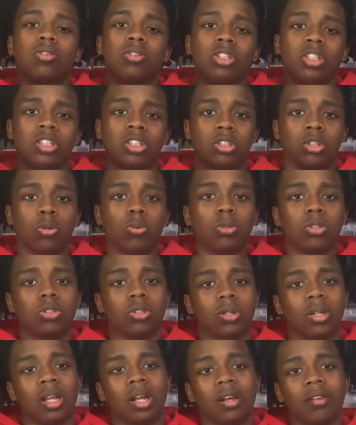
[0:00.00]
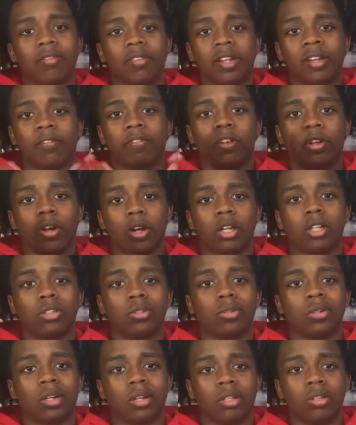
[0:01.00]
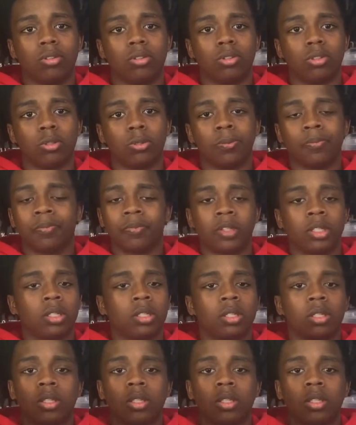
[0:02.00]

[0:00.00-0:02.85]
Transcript: So just do what you love, and if you're going to do it on YouTube,